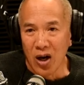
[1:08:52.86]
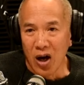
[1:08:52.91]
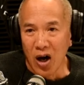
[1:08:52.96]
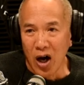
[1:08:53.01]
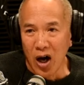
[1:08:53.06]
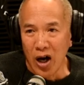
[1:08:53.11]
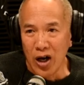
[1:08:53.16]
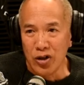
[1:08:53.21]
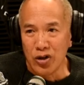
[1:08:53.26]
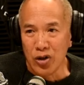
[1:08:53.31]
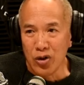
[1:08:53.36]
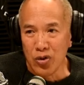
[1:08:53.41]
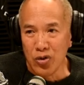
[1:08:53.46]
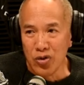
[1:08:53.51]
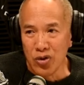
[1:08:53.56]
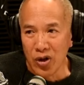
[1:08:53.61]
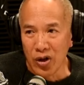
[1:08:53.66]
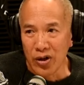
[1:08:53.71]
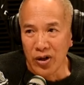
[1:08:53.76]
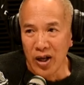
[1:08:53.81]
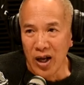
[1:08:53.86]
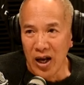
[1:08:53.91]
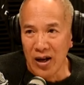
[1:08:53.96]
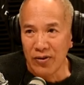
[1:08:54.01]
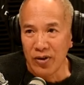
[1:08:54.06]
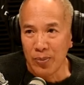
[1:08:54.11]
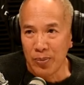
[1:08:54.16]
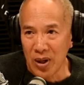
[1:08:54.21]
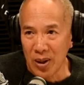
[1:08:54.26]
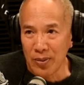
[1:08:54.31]
I do not have
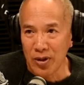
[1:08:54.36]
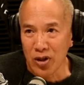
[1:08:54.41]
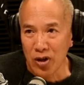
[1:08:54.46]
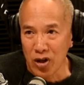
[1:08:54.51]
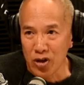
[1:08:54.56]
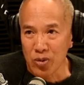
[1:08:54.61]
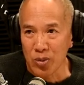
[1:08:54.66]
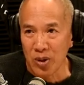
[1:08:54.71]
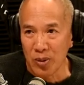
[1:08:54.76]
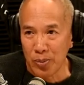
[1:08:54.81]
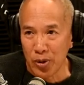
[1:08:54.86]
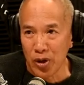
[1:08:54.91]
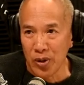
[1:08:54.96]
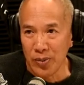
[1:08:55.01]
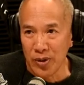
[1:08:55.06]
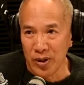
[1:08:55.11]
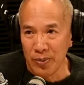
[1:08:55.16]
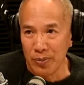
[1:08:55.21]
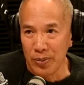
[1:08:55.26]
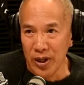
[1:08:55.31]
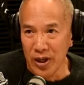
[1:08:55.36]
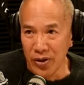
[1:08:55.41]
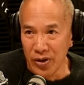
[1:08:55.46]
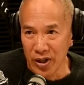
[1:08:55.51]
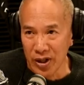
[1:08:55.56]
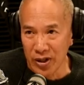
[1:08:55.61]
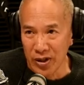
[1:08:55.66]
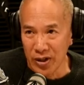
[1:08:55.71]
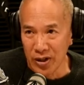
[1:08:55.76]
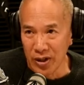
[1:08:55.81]
a public hospital appointment,
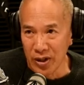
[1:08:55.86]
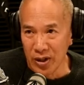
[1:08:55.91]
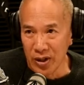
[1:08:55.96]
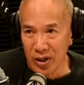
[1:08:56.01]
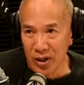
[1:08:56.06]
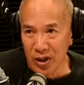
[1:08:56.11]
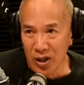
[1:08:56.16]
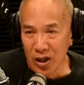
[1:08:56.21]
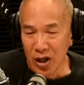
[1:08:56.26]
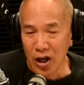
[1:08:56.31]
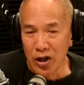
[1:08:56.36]
period. Mm-hmm.